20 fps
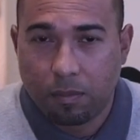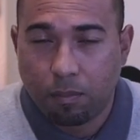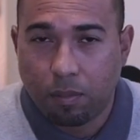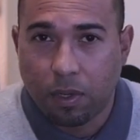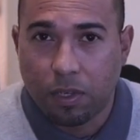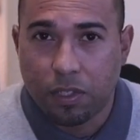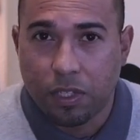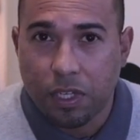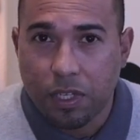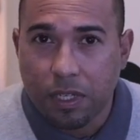
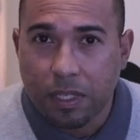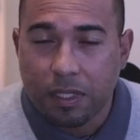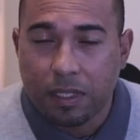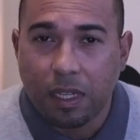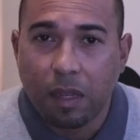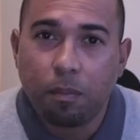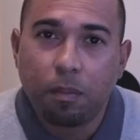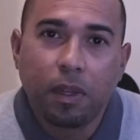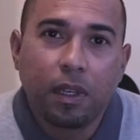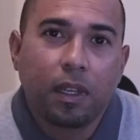projection
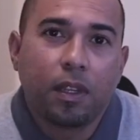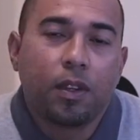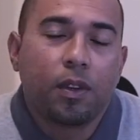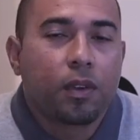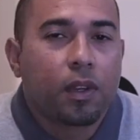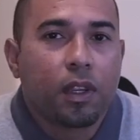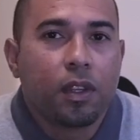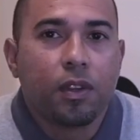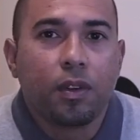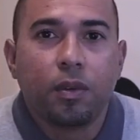template, and you
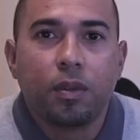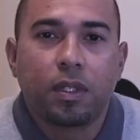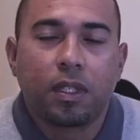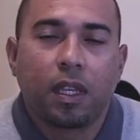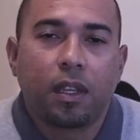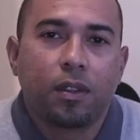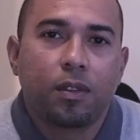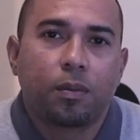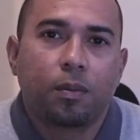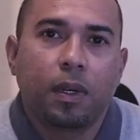can use
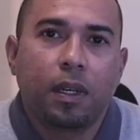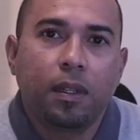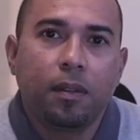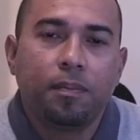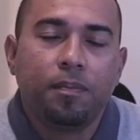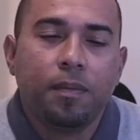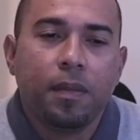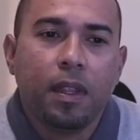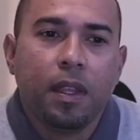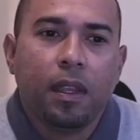that as well.